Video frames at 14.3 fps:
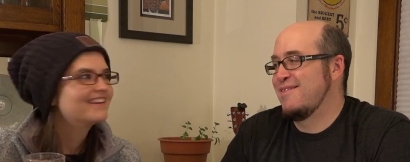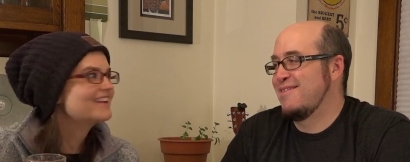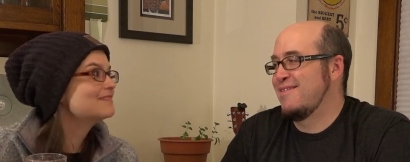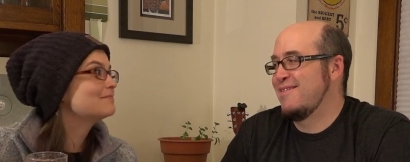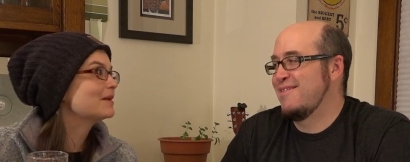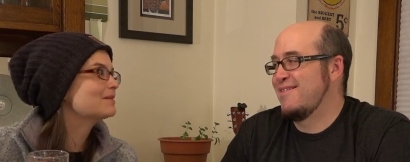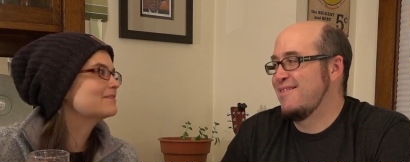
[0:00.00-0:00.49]

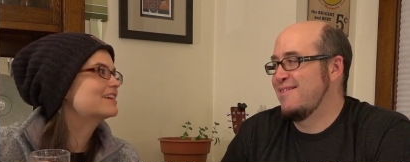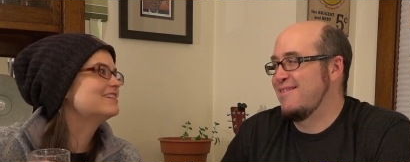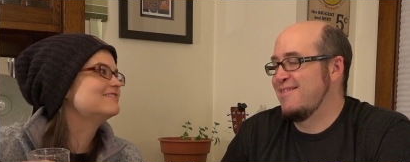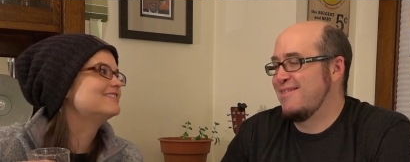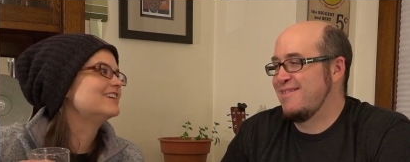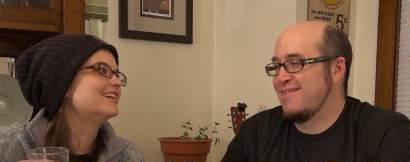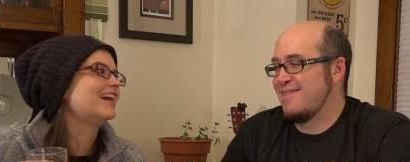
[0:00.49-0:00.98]
Speaker 1: in
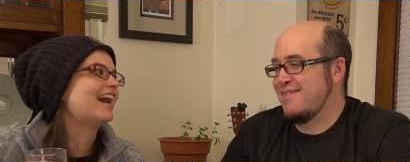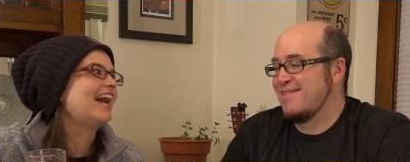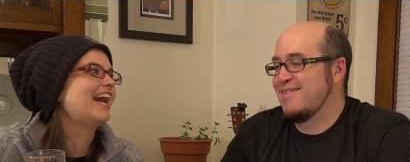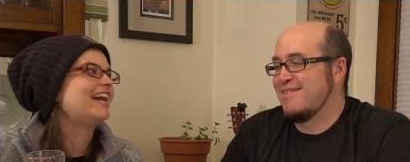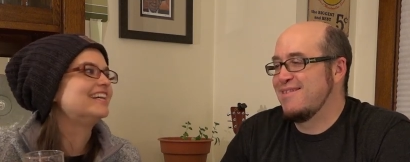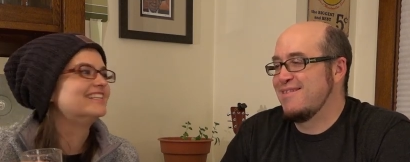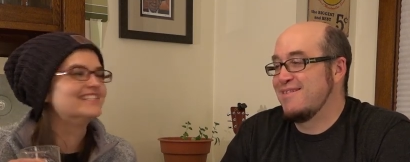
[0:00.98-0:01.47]
barbecue
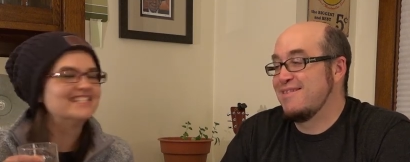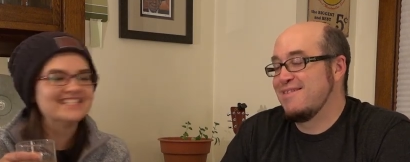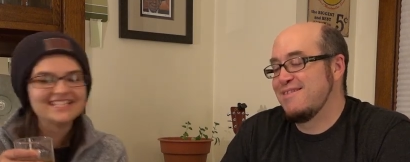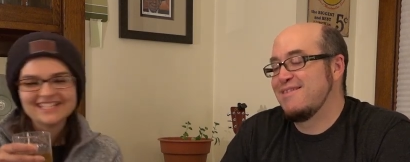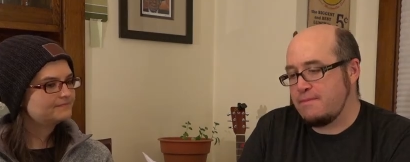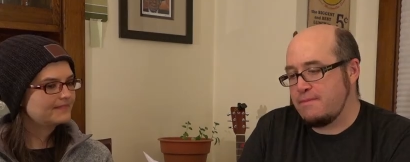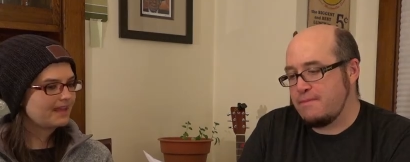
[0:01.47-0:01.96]
sauce.
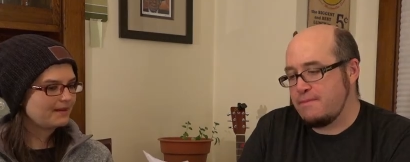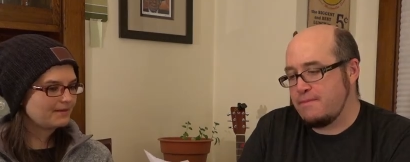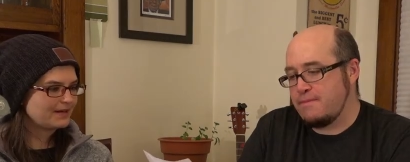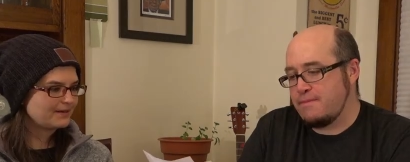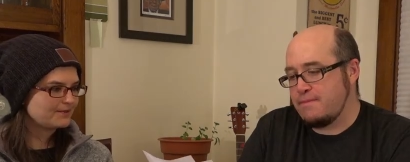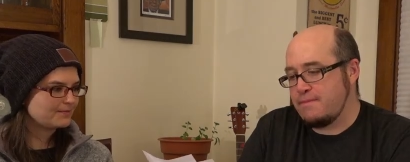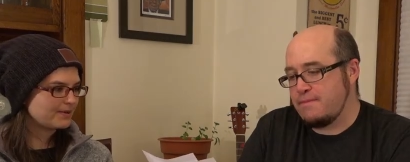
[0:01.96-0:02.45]
How
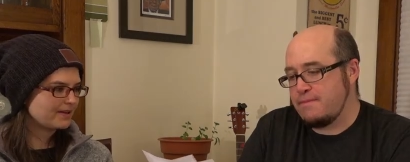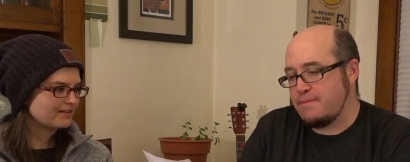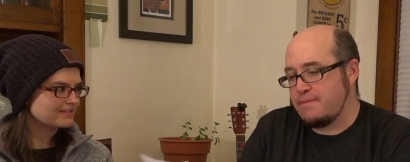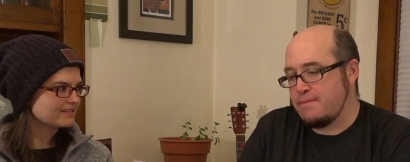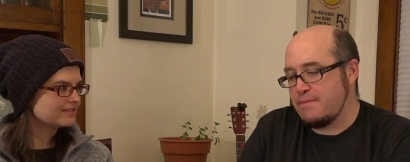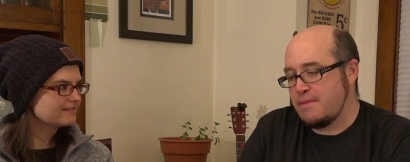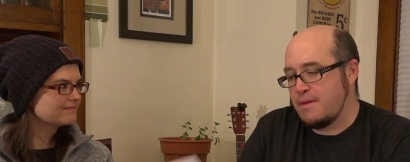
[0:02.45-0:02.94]
they do,
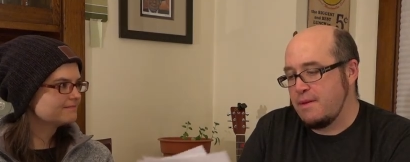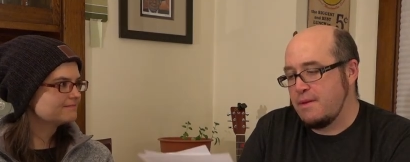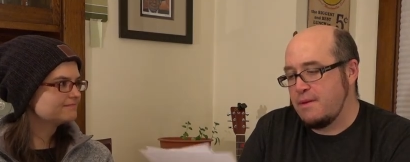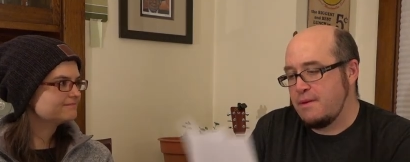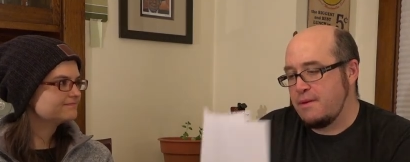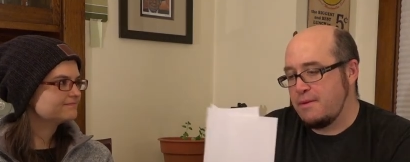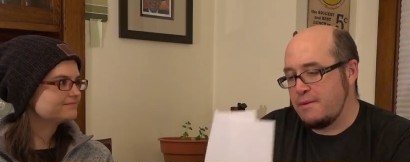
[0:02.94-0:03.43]
boss?
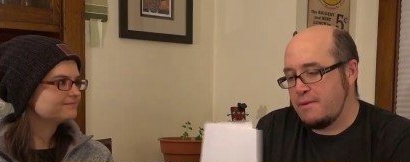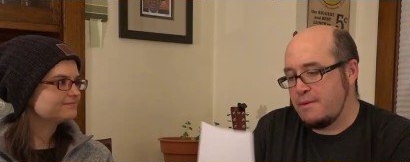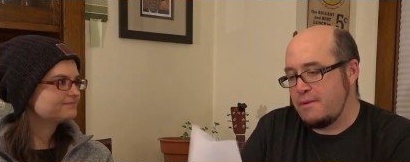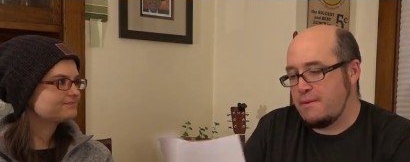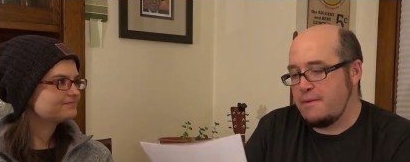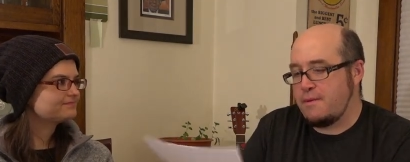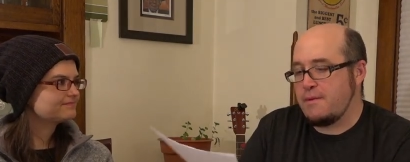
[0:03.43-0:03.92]

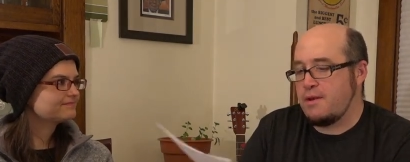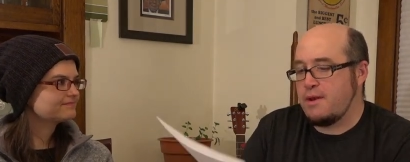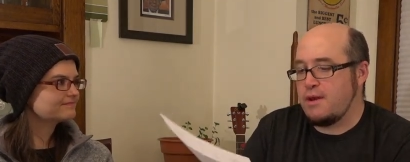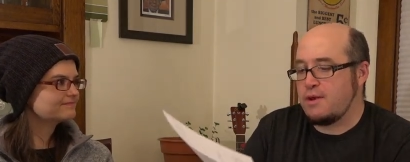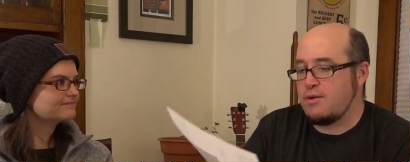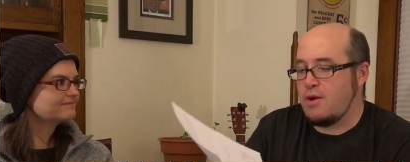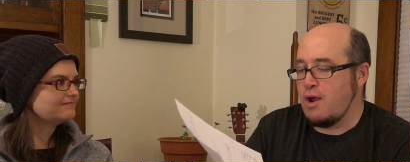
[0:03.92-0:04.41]
Speaker 2: You
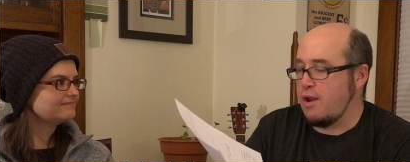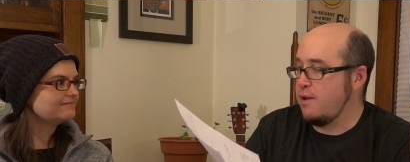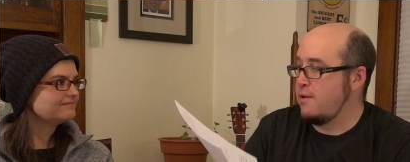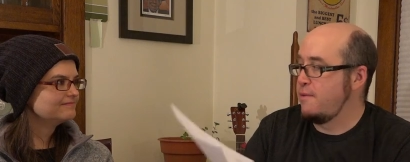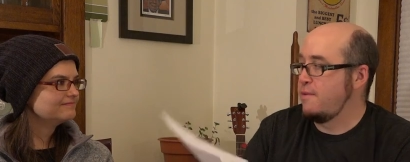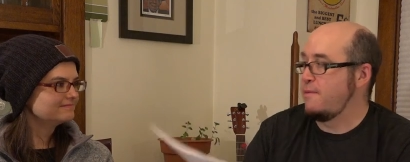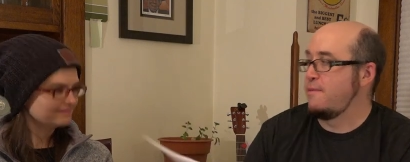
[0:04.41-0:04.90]
did great.
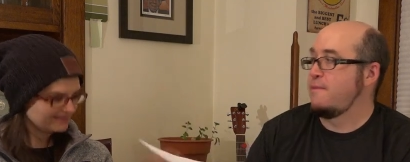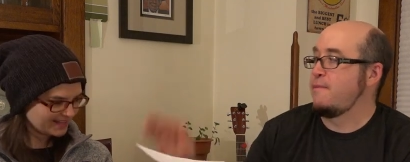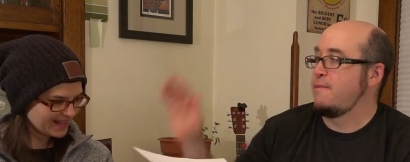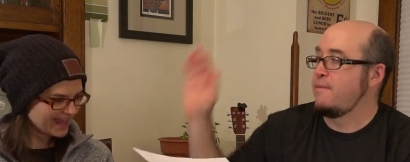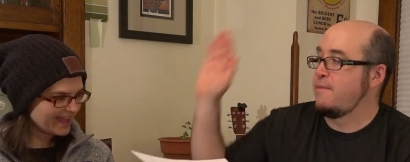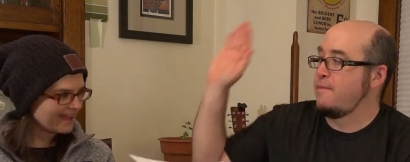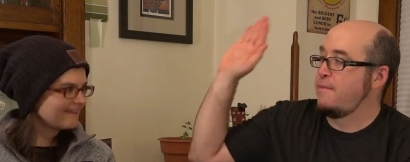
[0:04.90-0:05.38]

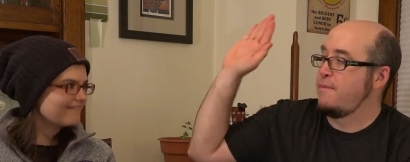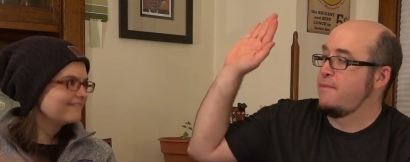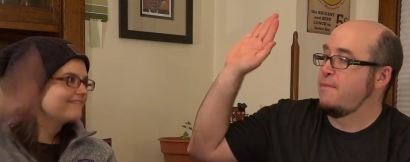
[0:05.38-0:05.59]
Yeah.